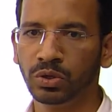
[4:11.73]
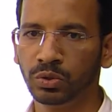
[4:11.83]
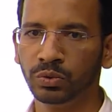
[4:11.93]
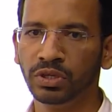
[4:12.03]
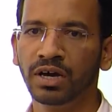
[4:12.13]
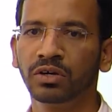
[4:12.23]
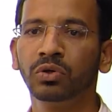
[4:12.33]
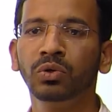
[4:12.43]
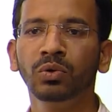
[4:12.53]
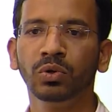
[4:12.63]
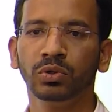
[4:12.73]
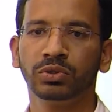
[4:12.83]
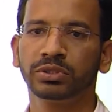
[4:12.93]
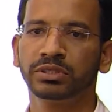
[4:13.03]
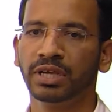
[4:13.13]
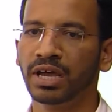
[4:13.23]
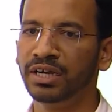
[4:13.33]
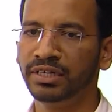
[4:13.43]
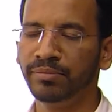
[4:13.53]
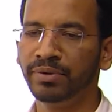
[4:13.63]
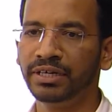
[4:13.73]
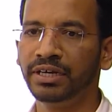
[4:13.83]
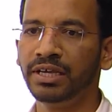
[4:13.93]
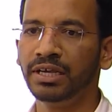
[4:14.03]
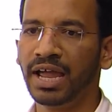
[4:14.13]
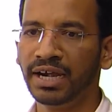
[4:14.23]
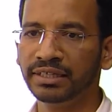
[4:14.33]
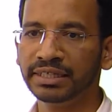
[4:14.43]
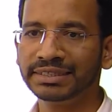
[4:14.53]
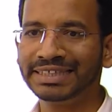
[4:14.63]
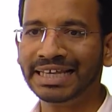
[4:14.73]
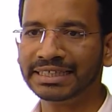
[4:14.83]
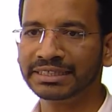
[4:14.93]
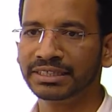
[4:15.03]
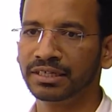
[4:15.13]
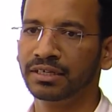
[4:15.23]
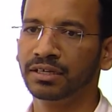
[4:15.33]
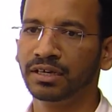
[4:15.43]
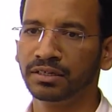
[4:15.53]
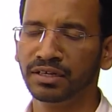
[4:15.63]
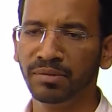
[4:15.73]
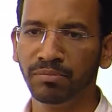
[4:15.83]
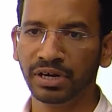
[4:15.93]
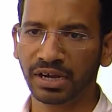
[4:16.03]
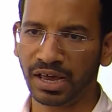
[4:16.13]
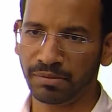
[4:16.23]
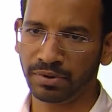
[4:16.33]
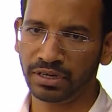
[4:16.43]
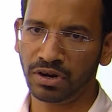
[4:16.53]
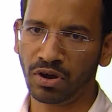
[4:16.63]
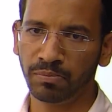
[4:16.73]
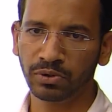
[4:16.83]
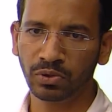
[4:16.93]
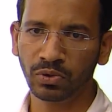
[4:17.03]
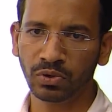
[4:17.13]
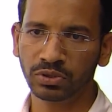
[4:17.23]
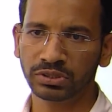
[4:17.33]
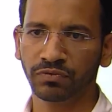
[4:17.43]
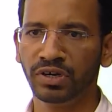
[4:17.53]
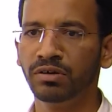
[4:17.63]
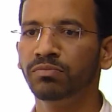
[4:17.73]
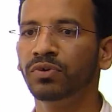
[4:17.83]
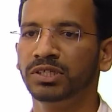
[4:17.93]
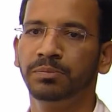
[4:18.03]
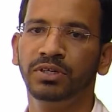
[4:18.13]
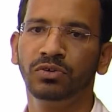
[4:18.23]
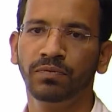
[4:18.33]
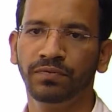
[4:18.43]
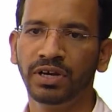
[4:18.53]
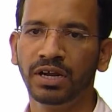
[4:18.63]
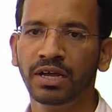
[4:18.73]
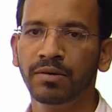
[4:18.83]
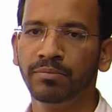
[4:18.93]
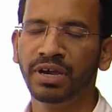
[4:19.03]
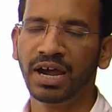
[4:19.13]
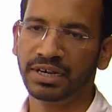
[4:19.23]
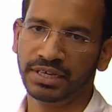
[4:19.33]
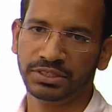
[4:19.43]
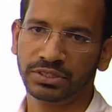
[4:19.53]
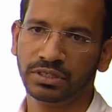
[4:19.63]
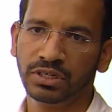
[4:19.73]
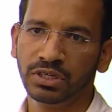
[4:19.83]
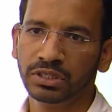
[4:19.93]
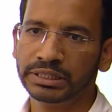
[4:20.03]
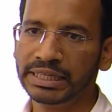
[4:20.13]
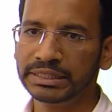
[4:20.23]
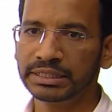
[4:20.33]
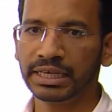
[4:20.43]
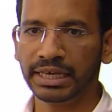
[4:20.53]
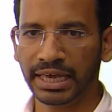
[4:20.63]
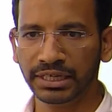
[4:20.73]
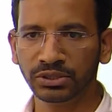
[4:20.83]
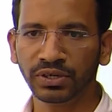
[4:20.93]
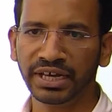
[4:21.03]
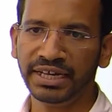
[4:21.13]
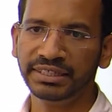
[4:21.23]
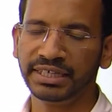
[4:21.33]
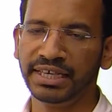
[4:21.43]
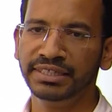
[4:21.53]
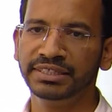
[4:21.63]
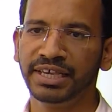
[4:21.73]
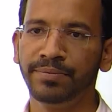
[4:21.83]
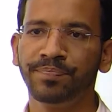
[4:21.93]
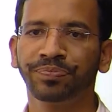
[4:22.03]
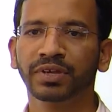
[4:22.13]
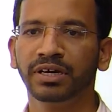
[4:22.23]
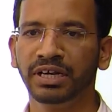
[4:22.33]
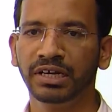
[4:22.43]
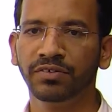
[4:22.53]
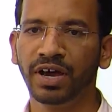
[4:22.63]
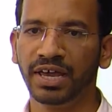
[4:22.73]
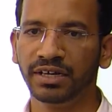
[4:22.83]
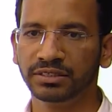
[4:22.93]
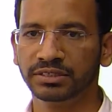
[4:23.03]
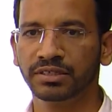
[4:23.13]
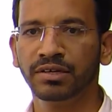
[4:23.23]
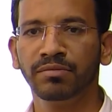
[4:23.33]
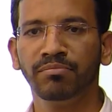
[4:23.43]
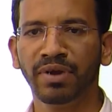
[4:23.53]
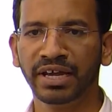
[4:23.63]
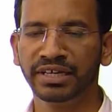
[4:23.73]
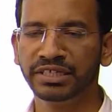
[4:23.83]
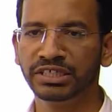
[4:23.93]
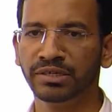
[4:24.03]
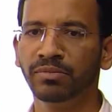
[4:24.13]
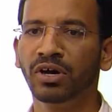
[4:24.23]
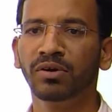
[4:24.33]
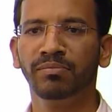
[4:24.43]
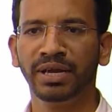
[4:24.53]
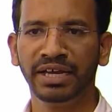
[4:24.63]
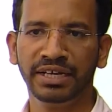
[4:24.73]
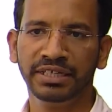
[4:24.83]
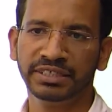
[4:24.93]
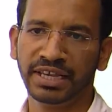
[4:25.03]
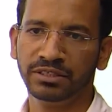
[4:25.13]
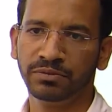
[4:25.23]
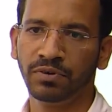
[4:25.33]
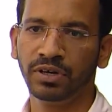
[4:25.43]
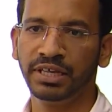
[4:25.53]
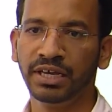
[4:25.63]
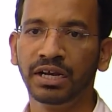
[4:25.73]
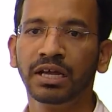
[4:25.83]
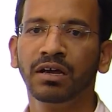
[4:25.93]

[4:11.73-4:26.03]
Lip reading: to the glucose. Ultimately at the 6 number carbon of glucose, one phosphate group will be attached. This hexokinase enzyme requires magnesium or manganese ions for their